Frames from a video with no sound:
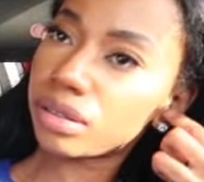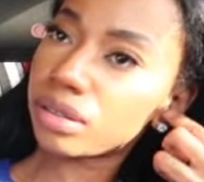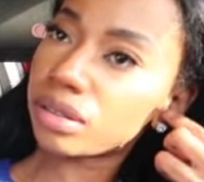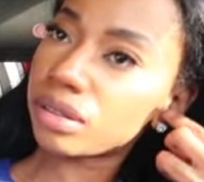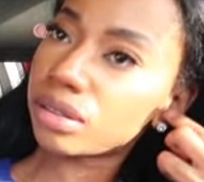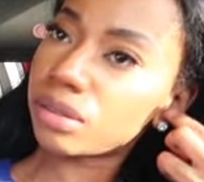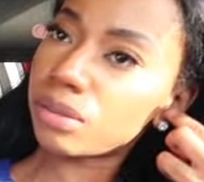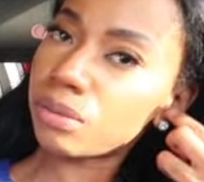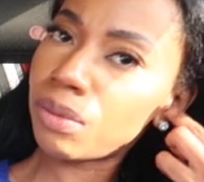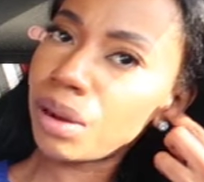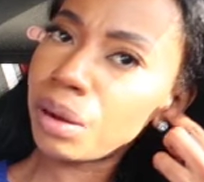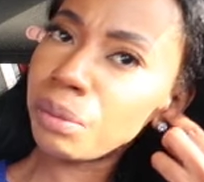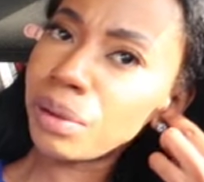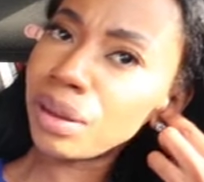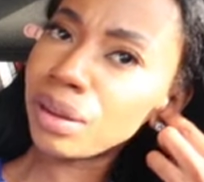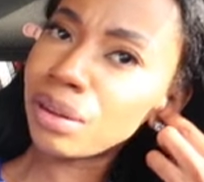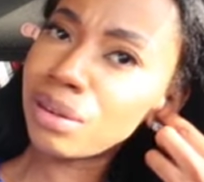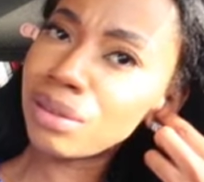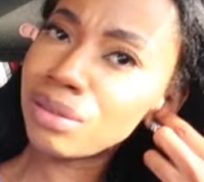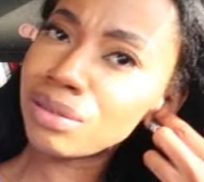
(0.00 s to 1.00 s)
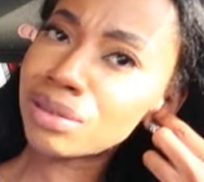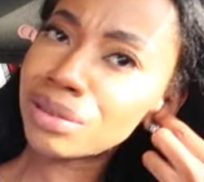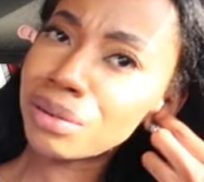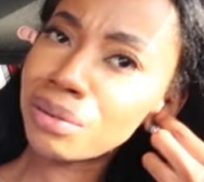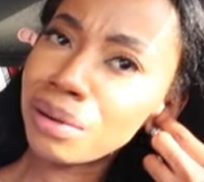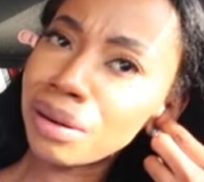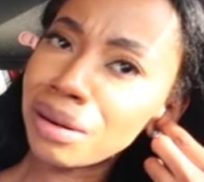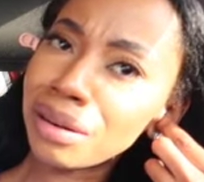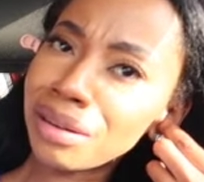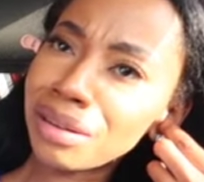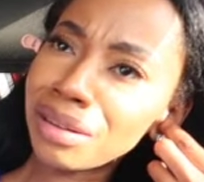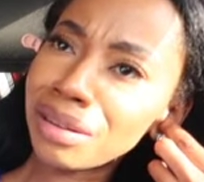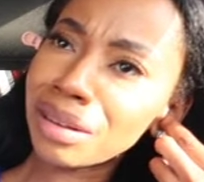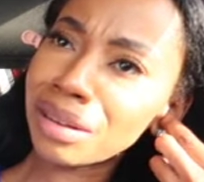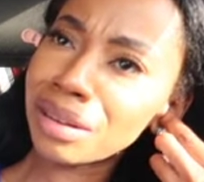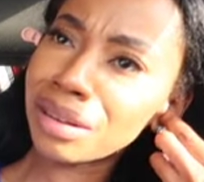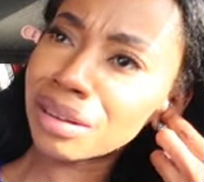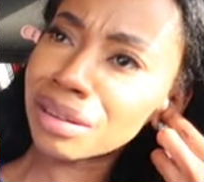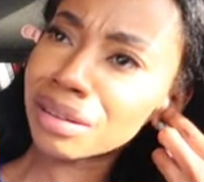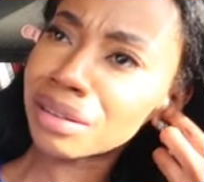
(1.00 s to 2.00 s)
Why am I going so
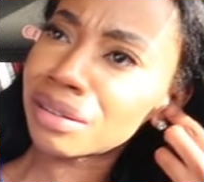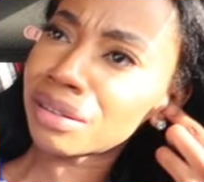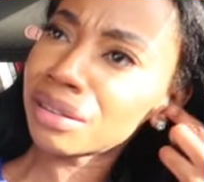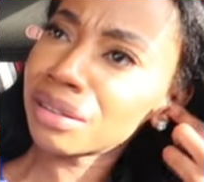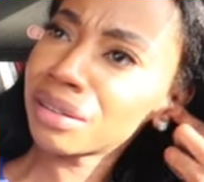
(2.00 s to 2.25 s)
early?